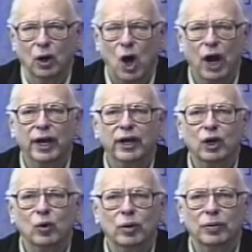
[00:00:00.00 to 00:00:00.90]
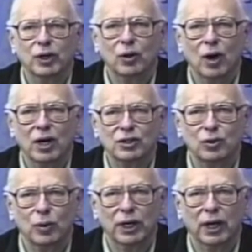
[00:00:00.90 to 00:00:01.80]
logging equipment across
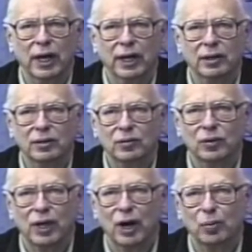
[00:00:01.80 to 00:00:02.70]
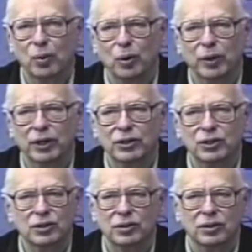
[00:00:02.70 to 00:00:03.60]
the wetland without a permit
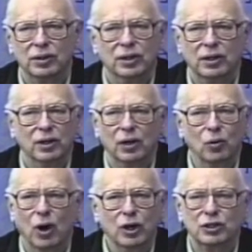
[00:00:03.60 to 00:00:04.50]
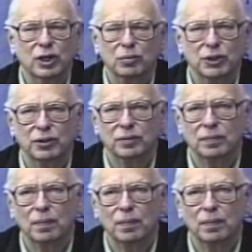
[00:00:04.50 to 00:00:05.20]
is a wrong assumption.